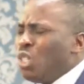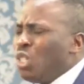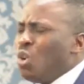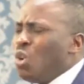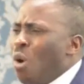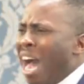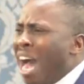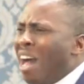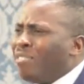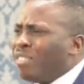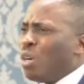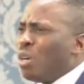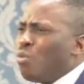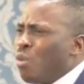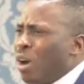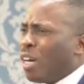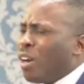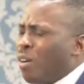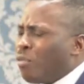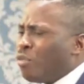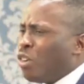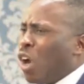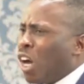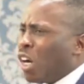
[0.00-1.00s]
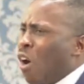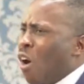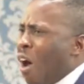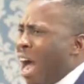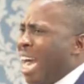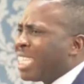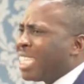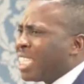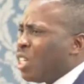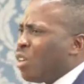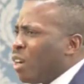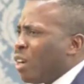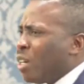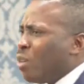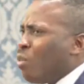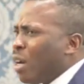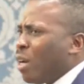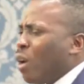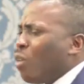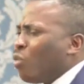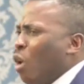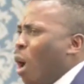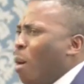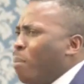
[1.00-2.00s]
you have the word of God or acting on the
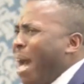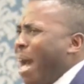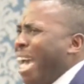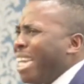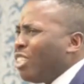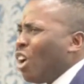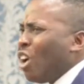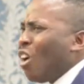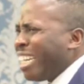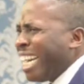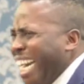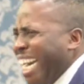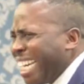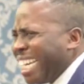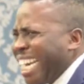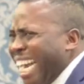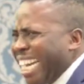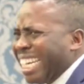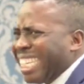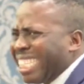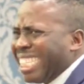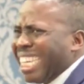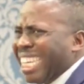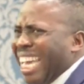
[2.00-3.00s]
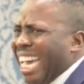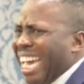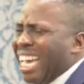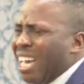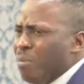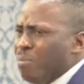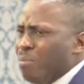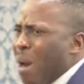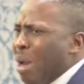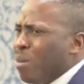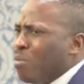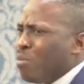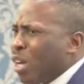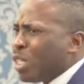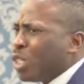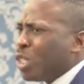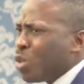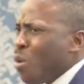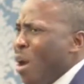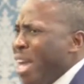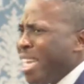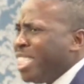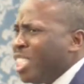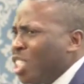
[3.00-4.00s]
word of God by your character, by what
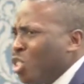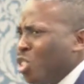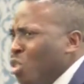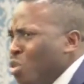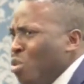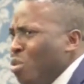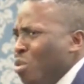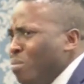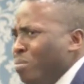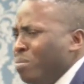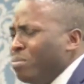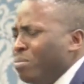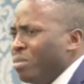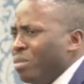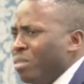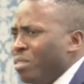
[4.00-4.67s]
you assume.